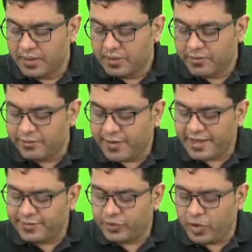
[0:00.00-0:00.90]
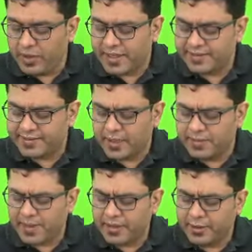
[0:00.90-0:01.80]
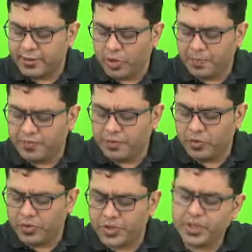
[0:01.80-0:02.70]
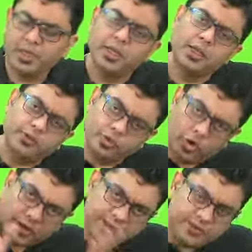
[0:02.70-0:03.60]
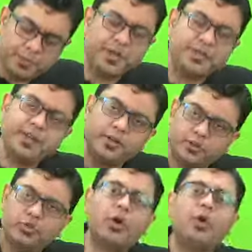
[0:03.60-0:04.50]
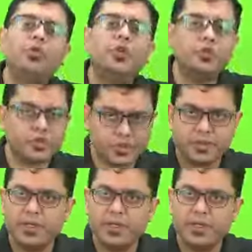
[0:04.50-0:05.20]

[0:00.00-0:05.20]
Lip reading: Why salt has come at the top of the ocean? Salt is present throughout the ocean.